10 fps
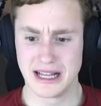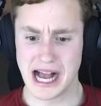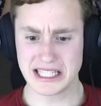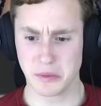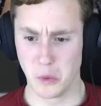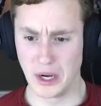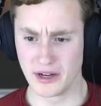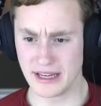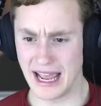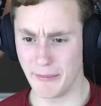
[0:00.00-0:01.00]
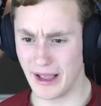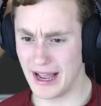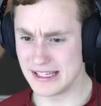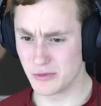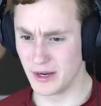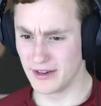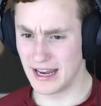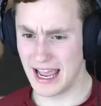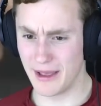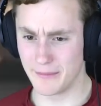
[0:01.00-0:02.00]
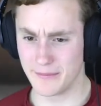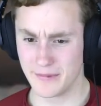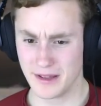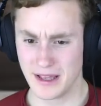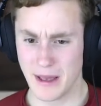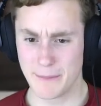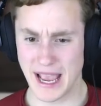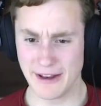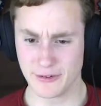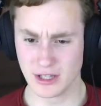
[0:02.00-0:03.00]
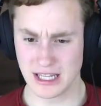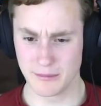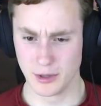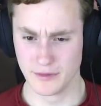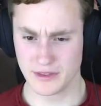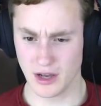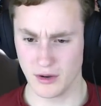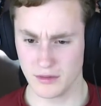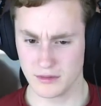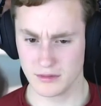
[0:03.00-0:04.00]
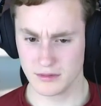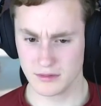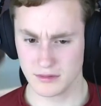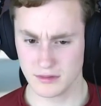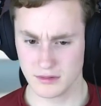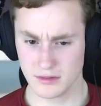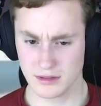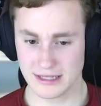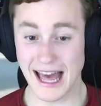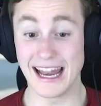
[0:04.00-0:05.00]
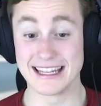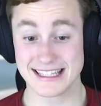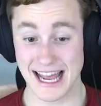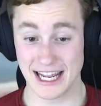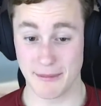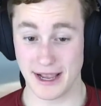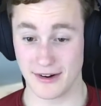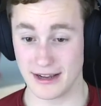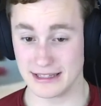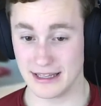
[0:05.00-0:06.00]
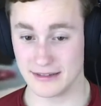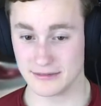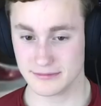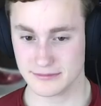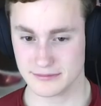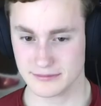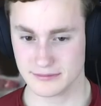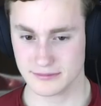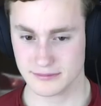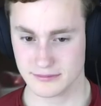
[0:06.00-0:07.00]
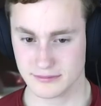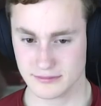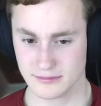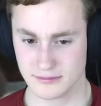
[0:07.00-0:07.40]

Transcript: That's a weird name, guys. Weird name. Painful looking move, though. That is Kenny Omega right there. Look. Shoot him.